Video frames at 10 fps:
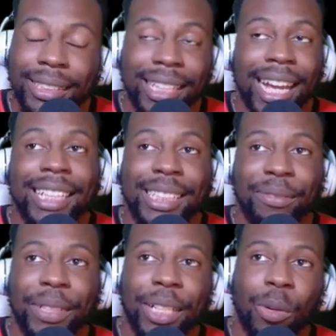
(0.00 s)
Today in this
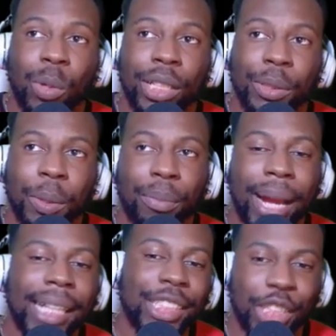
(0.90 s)
video we're going to do the
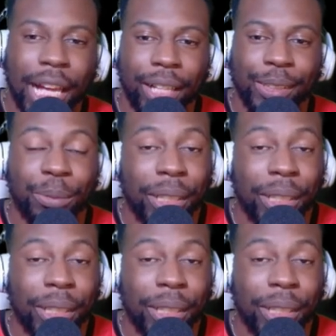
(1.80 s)
bracket challenge.